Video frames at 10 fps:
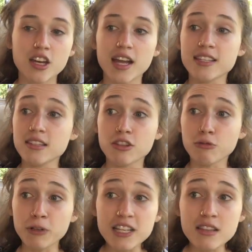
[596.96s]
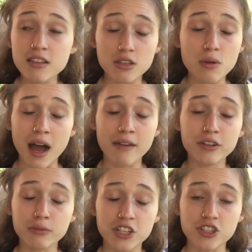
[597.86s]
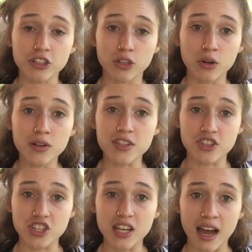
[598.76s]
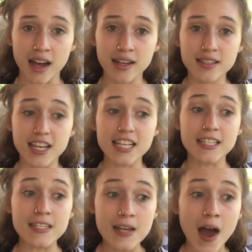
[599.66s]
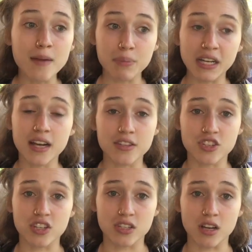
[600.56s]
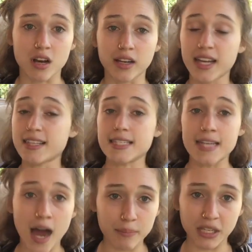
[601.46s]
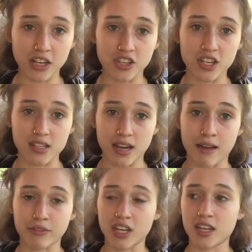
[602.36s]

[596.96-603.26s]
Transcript: It's the reason that you haven't reached your goals and she has is not because she's young. It's not because she doesn't have